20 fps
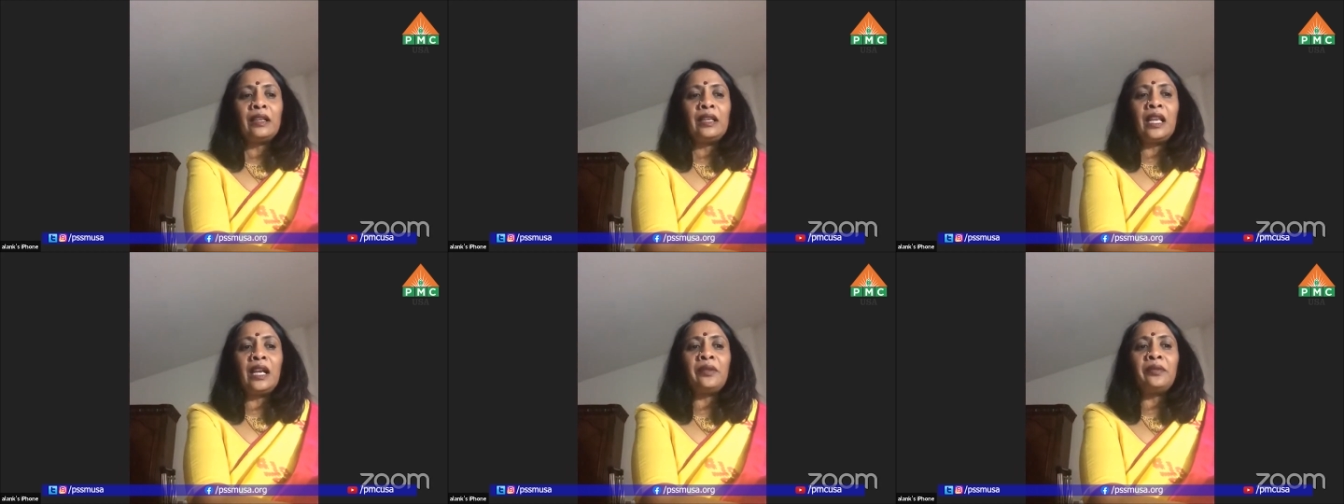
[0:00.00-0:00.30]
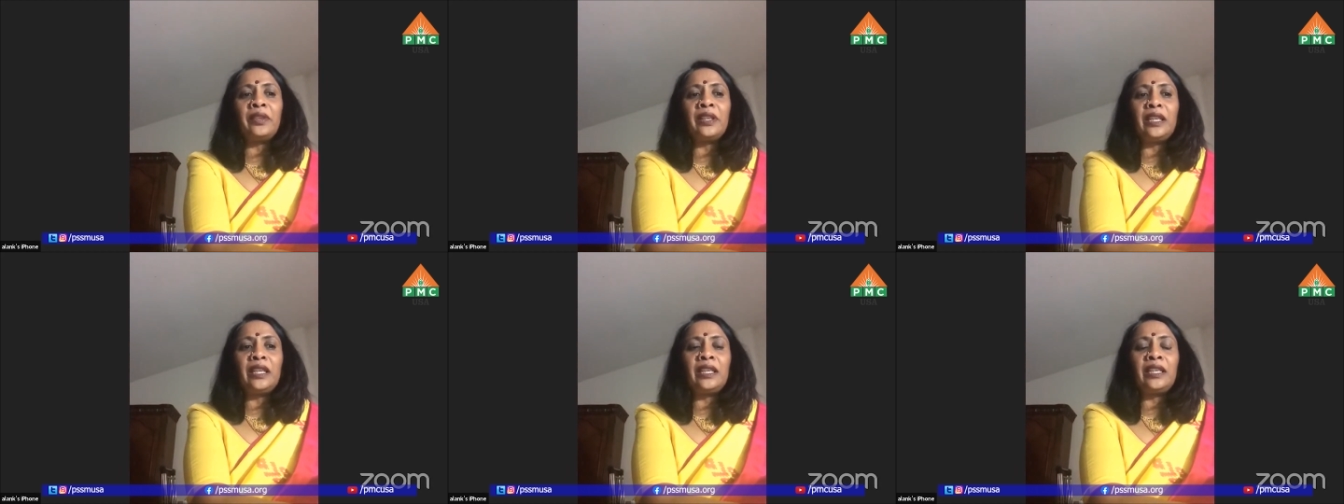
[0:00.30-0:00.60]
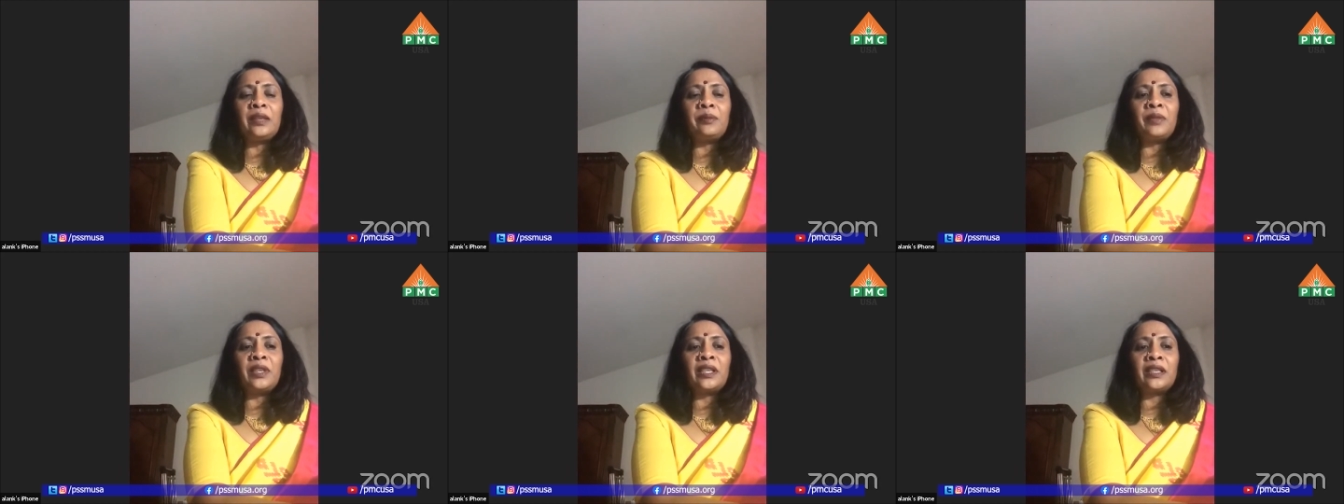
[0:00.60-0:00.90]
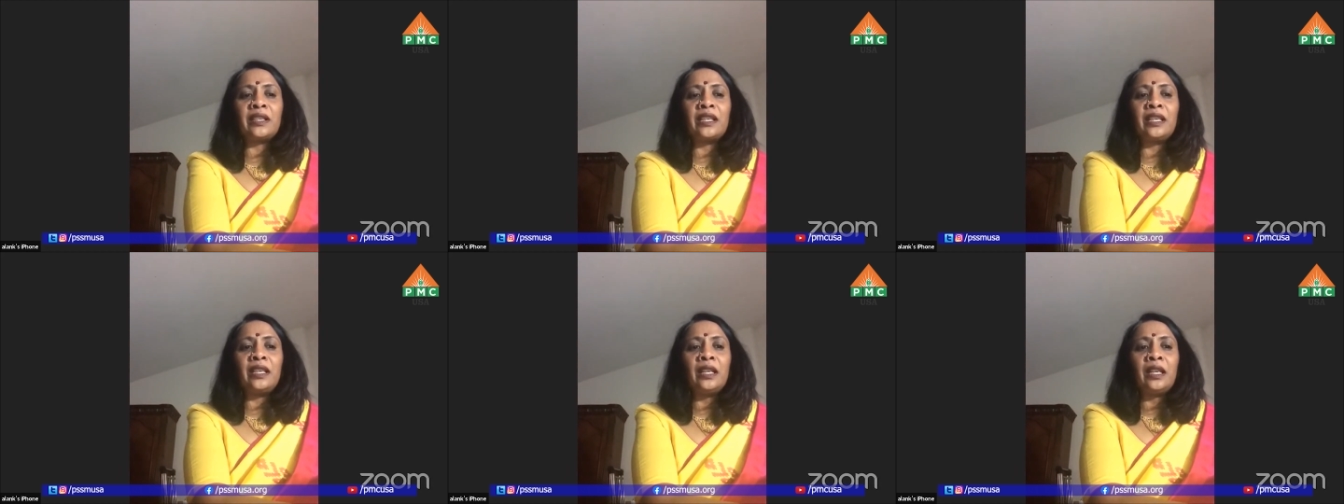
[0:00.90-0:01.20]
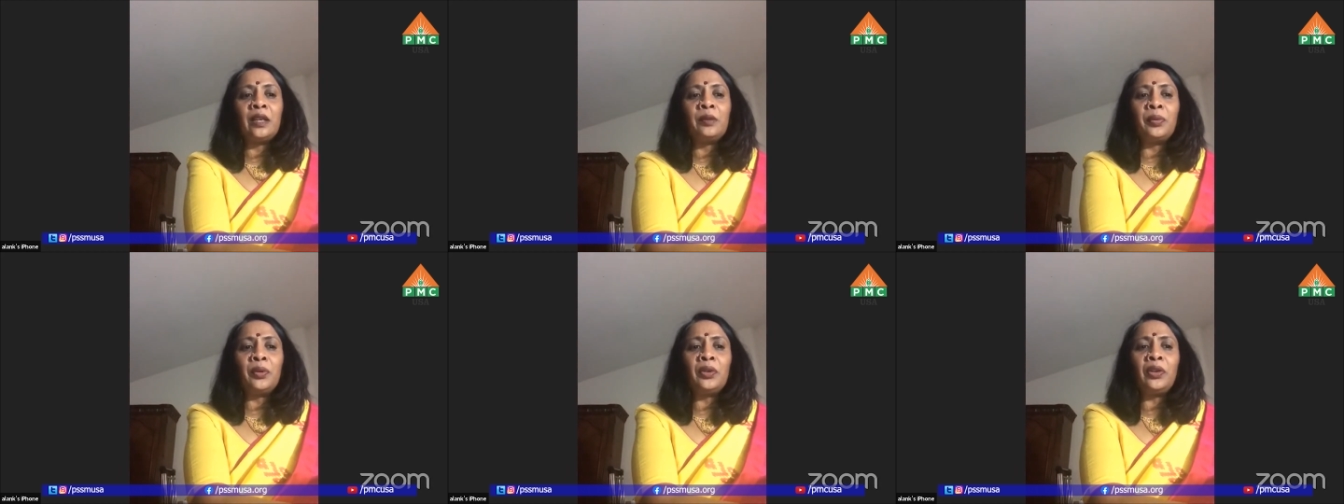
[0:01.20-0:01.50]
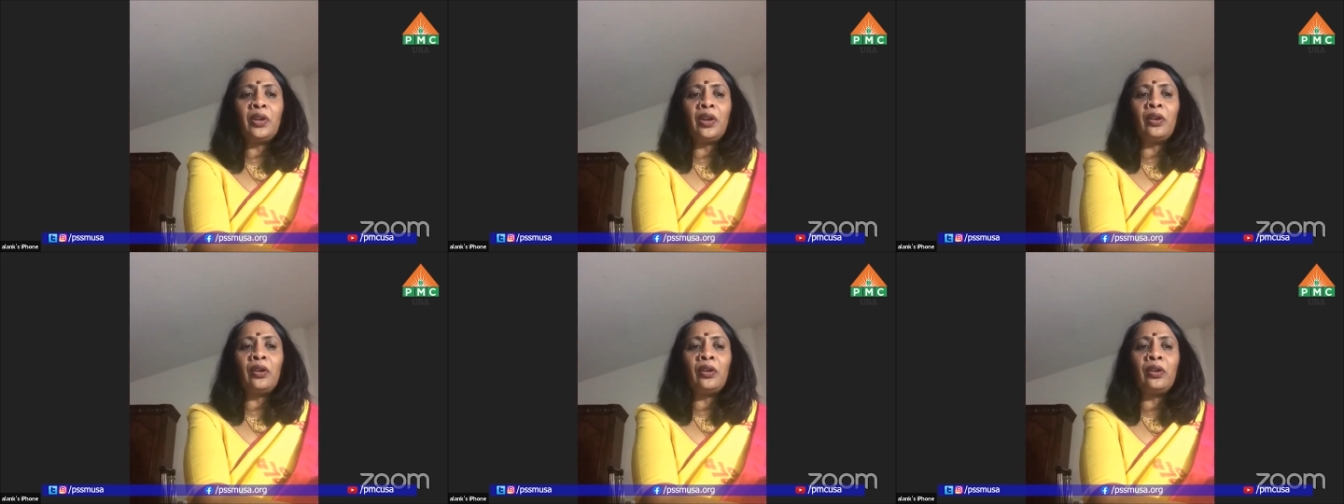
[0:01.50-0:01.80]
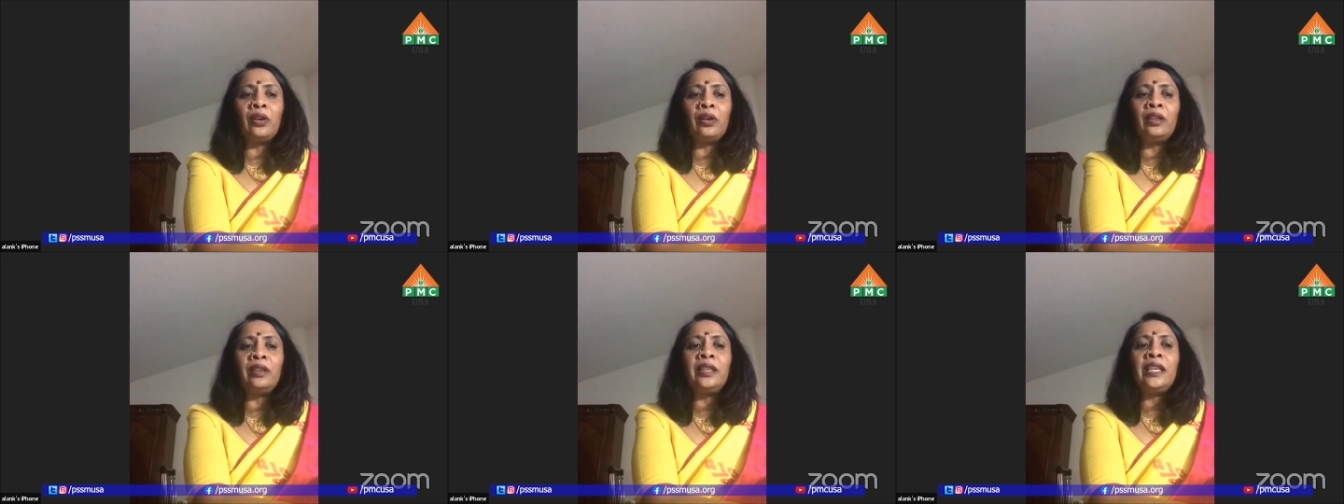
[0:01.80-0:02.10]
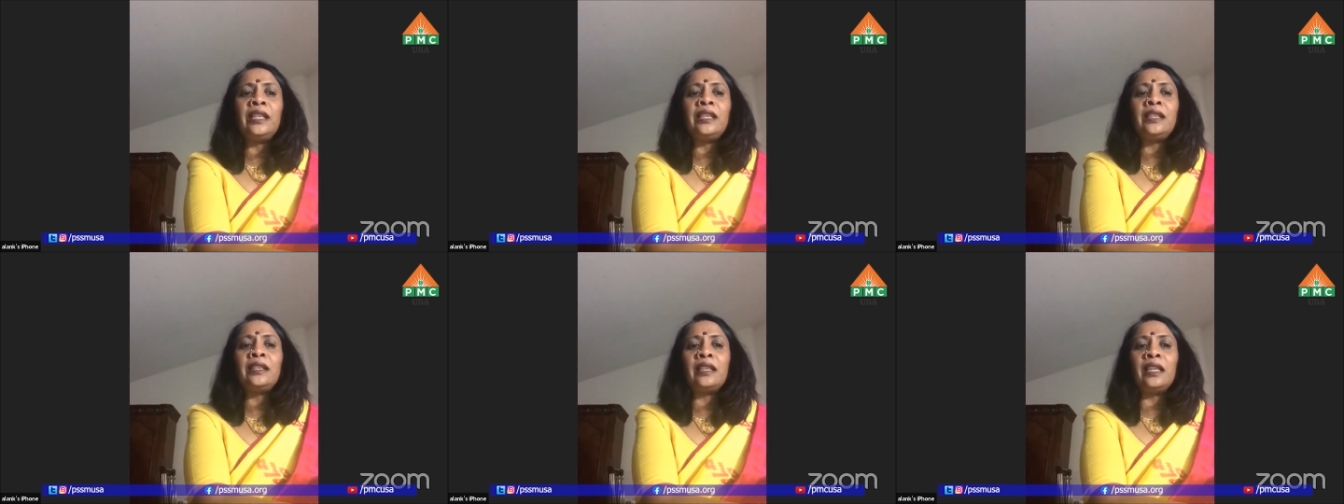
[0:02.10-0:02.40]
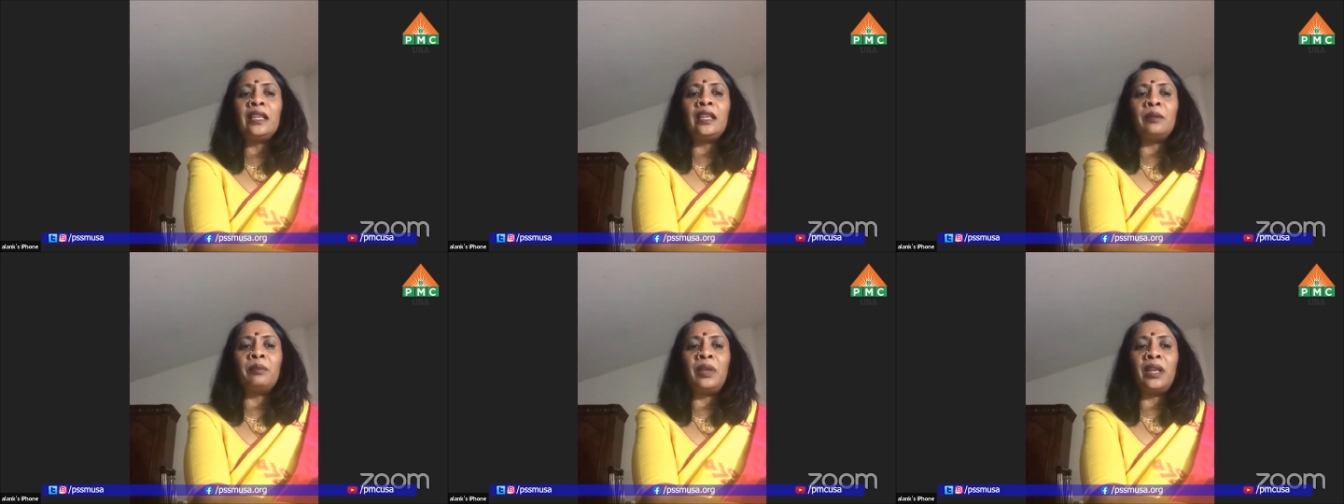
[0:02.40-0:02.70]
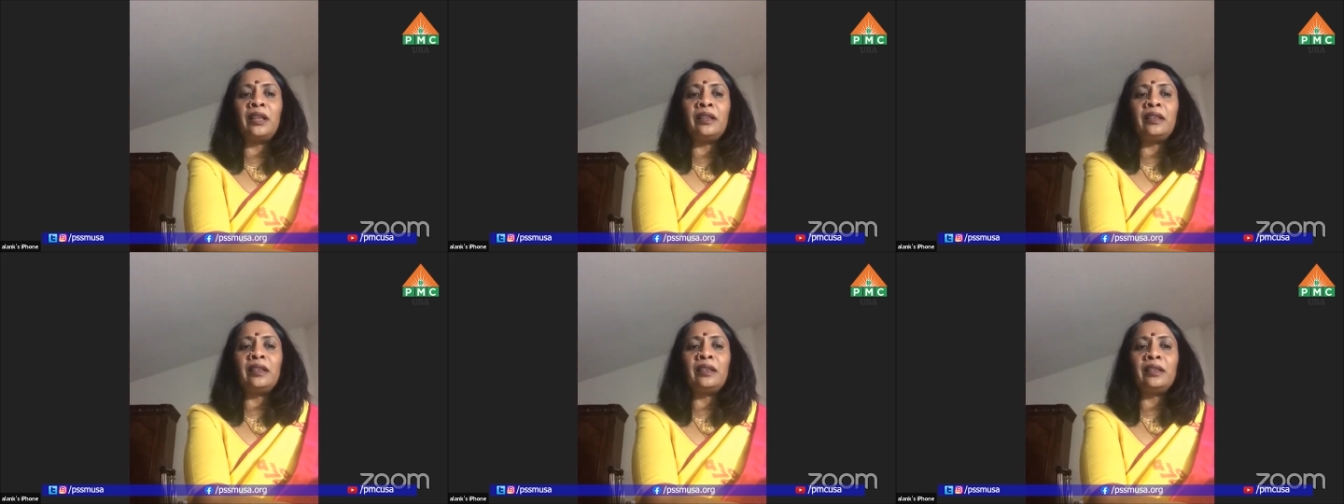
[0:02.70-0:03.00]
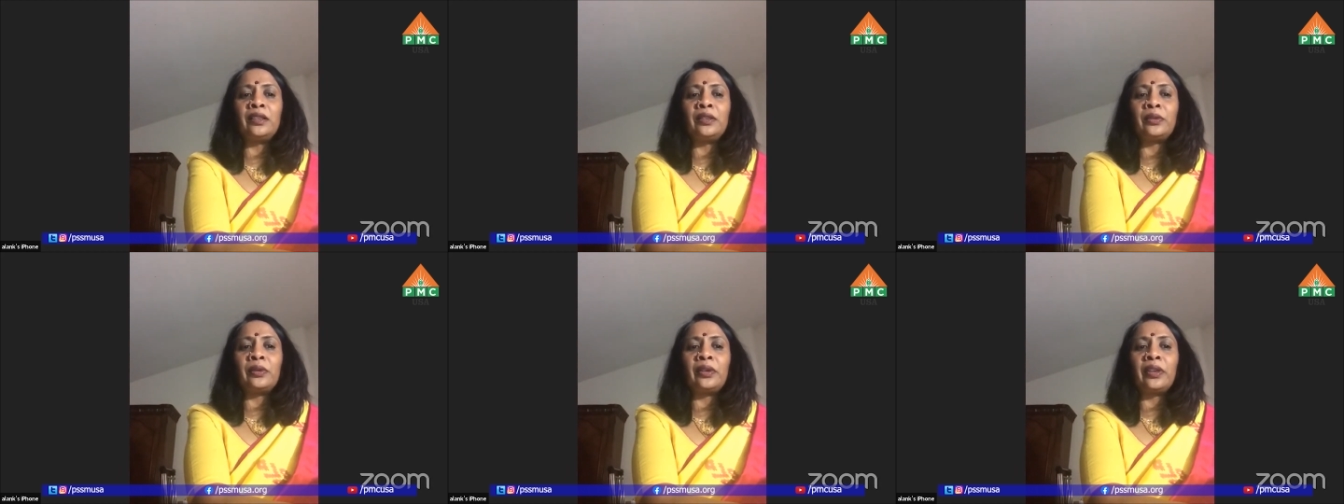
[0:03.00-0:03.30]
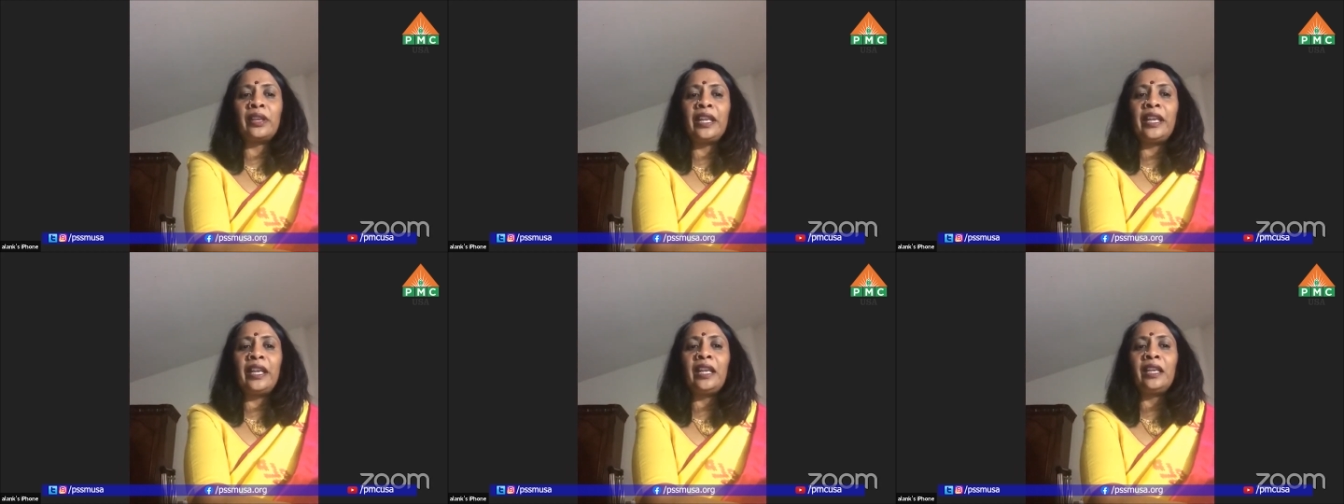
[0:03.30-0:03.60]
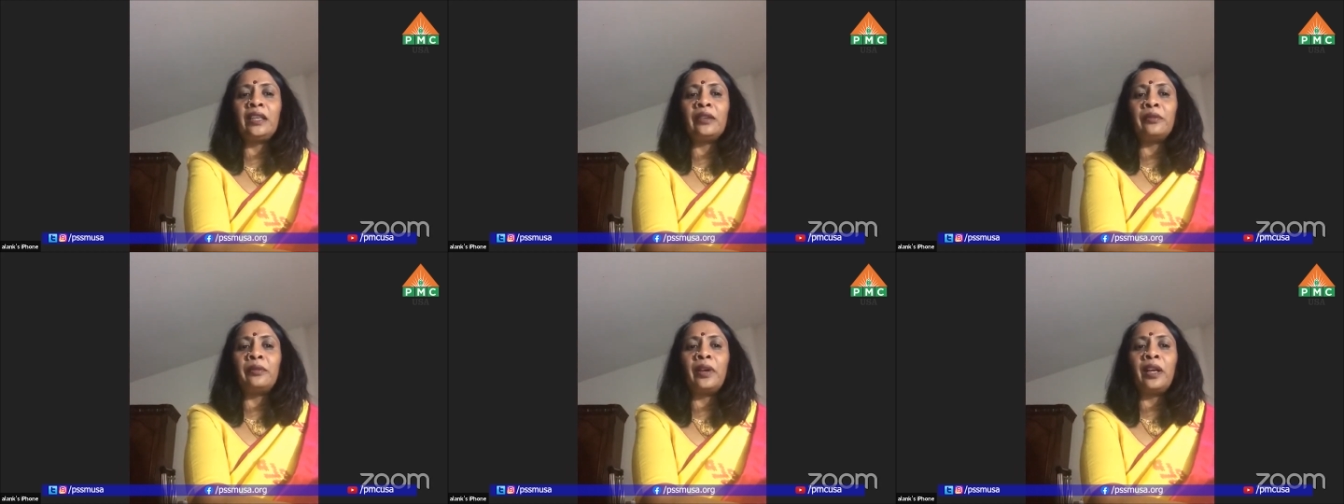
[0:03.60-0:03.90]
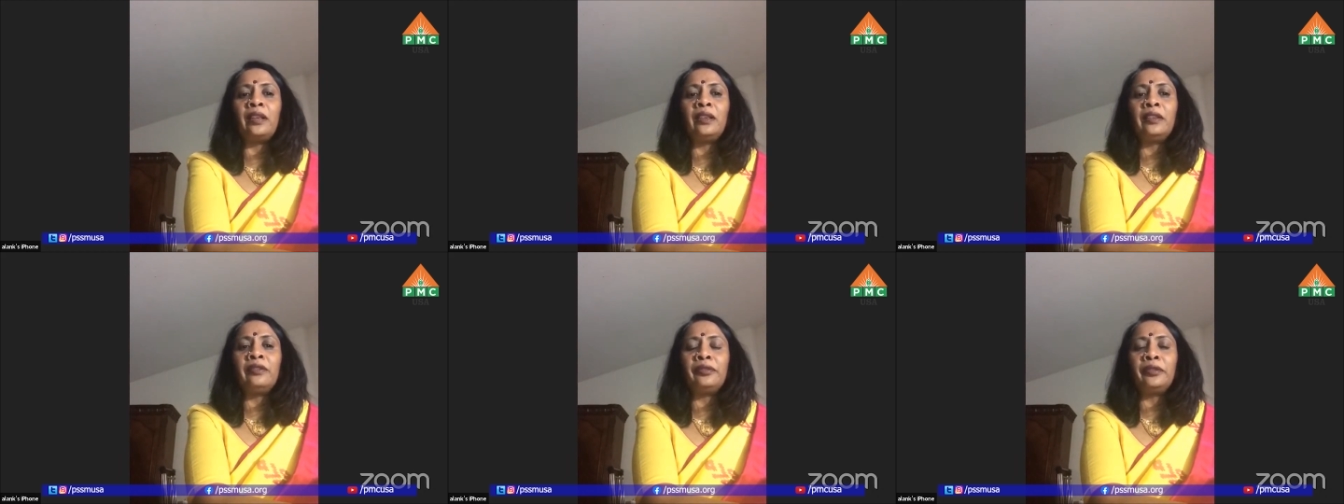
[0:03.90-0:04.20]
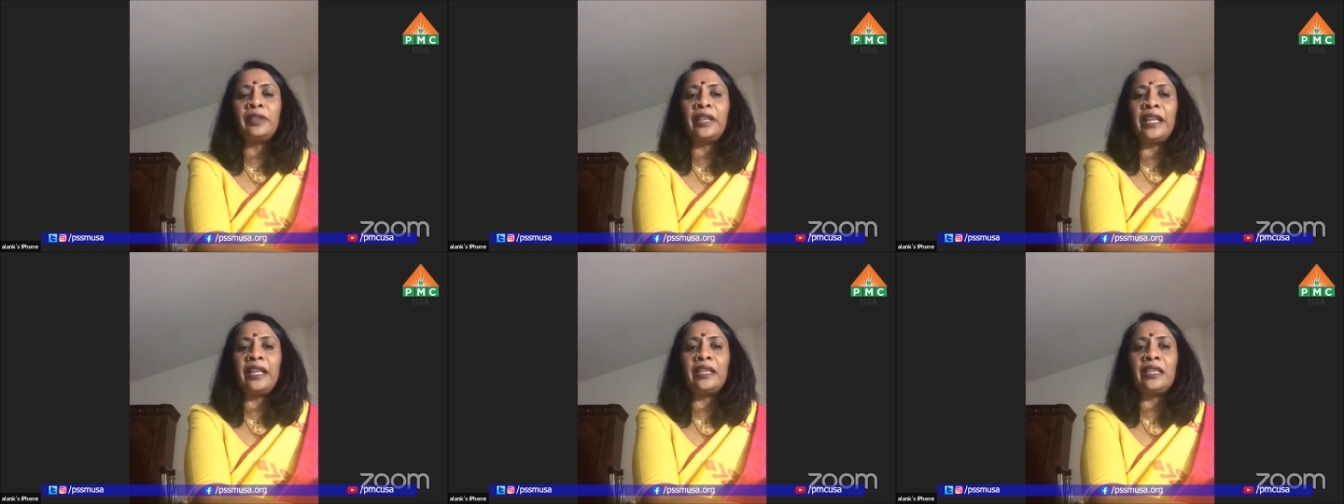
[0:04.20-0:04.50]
Love and intimacy. Put all these in a blender to create a wonderful